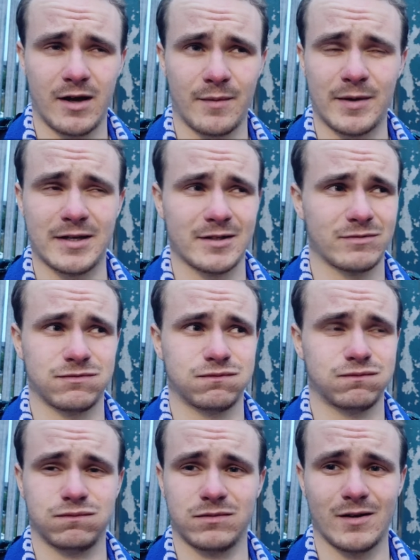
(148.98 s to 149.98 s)

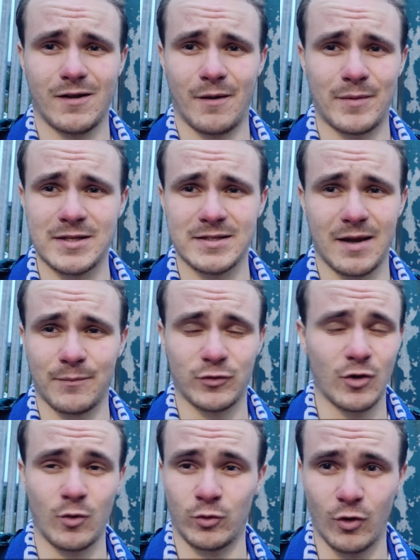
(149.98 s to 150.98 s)
I mean, I'm
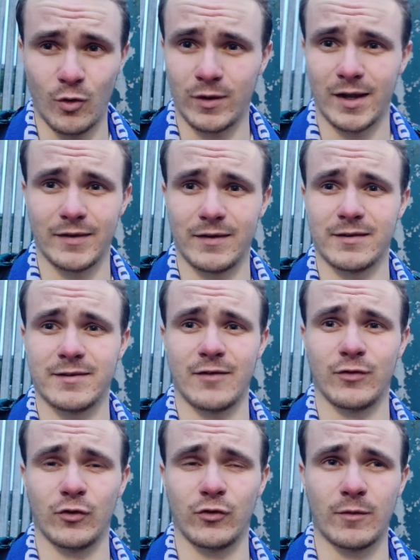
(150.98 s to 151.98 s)
so glad that
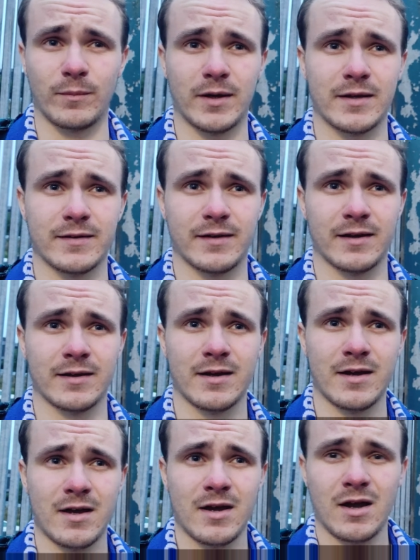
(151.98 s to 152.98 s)
Steffen's not playing
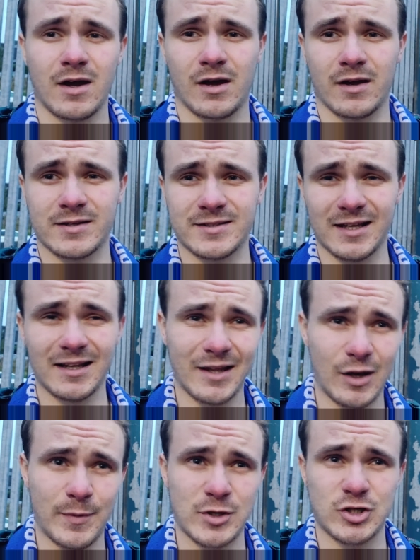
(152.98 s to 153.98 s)
today. Still a
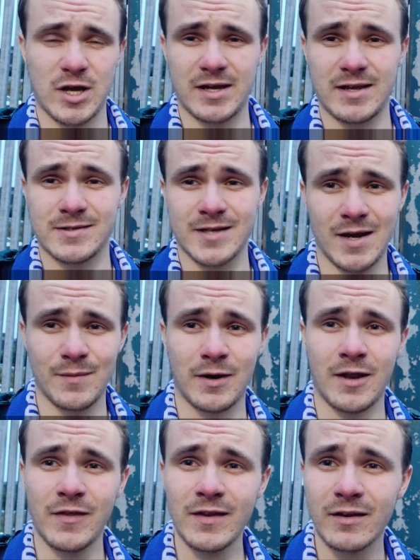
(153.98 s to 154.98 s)
little bit shaky at time,
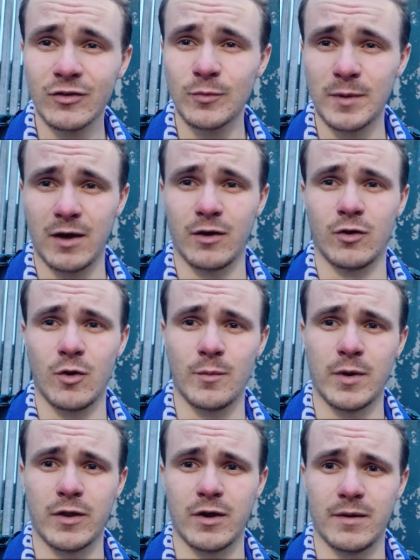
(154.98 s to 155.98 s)
but I think some of that will
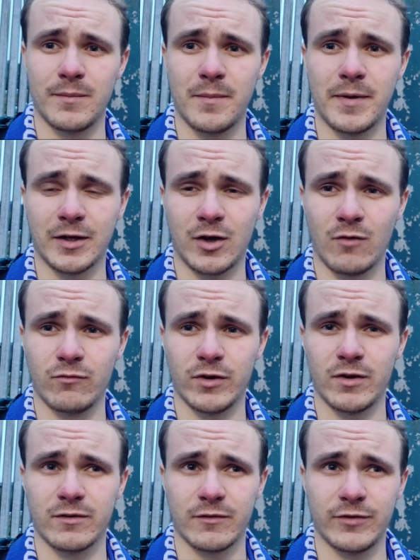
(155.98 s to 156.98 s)
come with a bit of
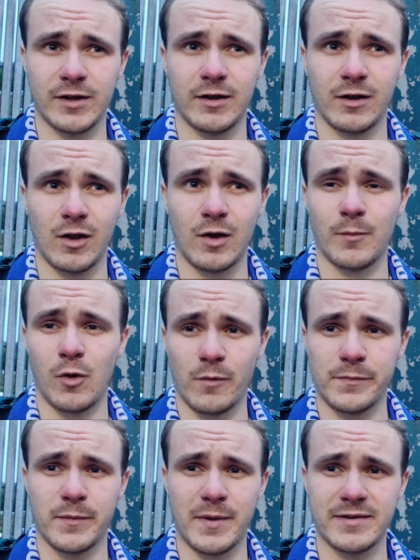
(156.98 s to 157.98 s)
confidence. I'm feeling a lot more
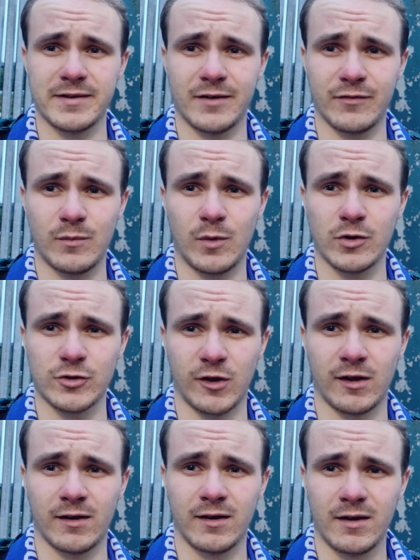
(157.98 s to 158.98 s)
optimistic having watched
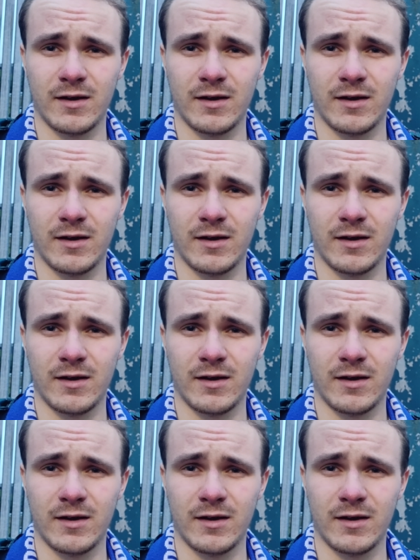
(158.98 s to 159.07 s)
that.